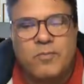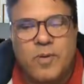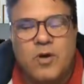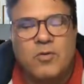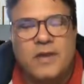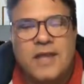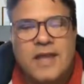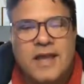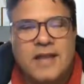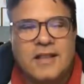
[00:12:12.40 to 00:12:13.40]
boat
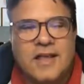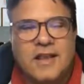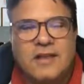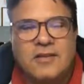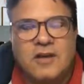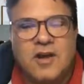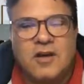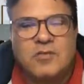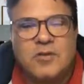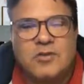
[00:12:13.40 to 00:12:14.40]
in the late
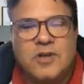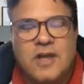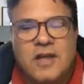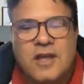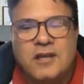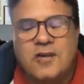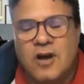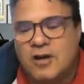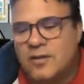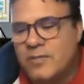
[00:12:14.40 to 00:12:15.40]
1800s. He
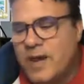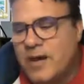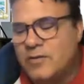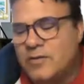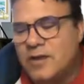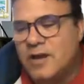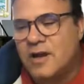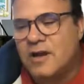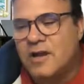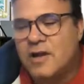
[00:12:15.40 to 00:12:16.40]
talked about
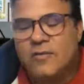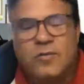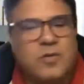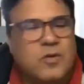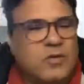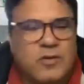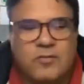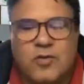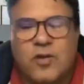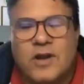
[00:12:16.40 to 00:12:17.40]
uh, the
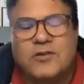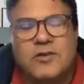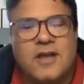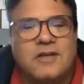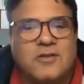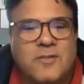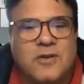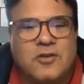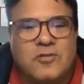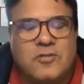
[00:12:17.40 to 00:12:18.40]
fluorescent lights. I
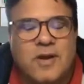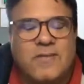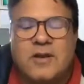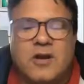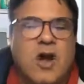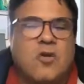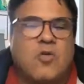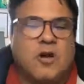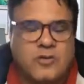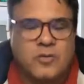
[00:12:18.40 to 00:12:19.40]
mean, I mean
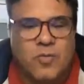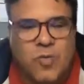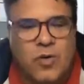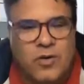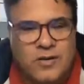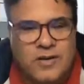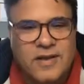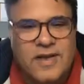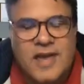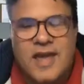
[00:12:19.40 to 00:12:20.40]
across the board.
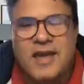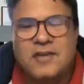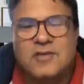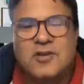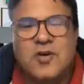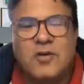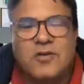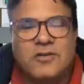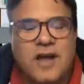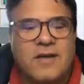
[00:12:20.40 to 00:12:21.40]
And so at
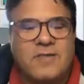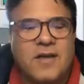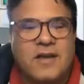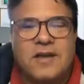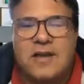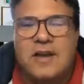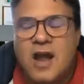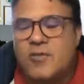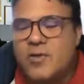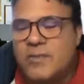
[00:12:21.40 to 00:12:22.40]
the time, they
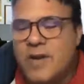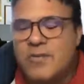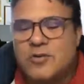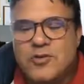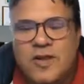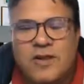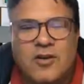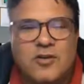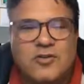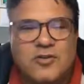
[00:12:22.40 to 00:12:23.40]
I remember seeing
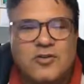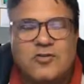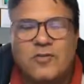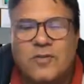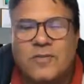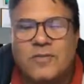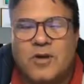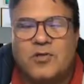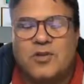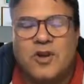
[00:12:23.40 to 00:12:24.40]
cartoons from
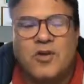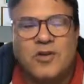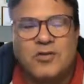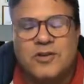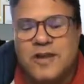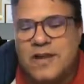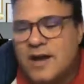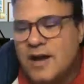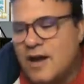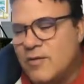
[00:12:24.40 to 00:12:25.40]
those years.
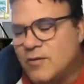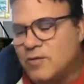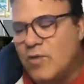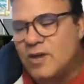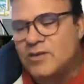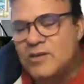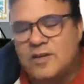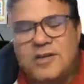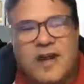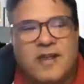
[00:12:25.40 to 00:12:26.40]
Uh, I was watching
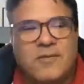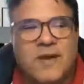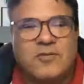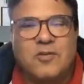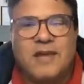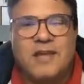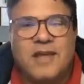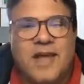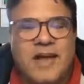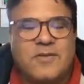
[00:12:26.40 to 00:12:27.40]
a documentary, and
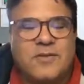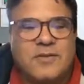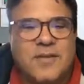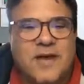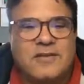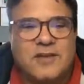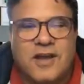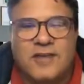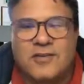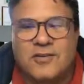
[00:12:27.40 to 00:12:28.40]
they had him as a mad
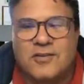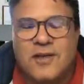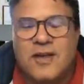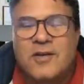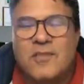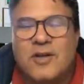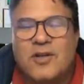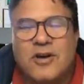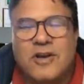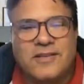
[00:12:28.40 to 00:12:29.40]
scientist. But
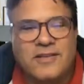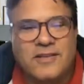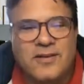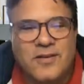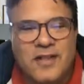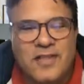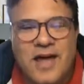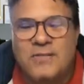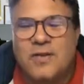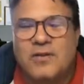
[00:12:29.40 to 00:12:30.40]
look at the, a
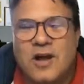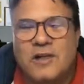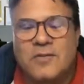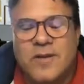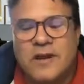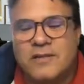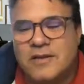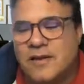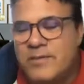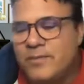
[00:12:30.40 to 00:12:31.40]
lot of he talked about,
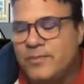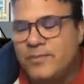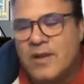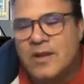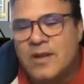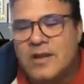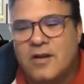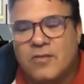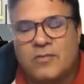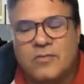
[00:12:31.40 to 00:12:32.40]
um, you
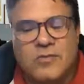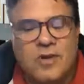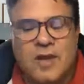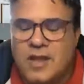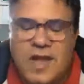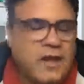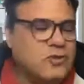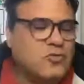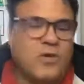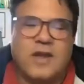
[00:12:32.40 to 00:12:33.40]
know,
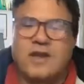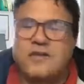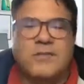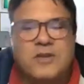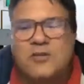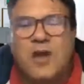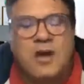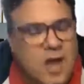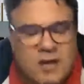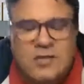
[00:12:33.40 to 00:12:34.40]
X-rays. I mean, you I,
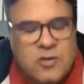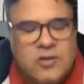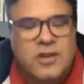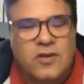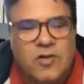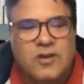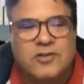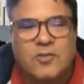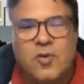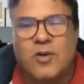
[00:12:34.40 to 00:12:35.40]
uh, I, uh, literally across
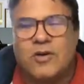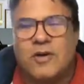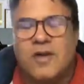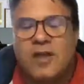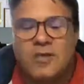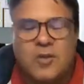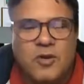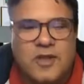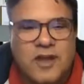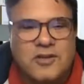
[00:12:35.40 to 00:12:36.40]
the board,
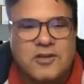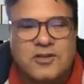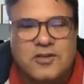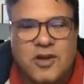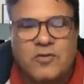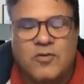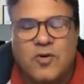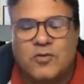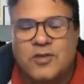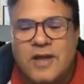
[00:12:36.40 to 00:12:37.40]
communication, cell
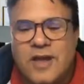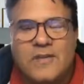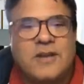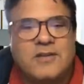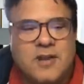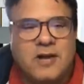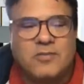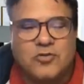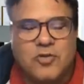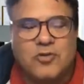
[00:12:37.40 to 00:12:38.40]
phones. I mean, it's
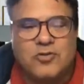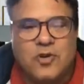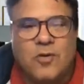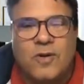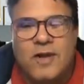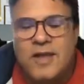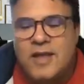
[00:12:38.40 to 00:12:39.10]
come true. So,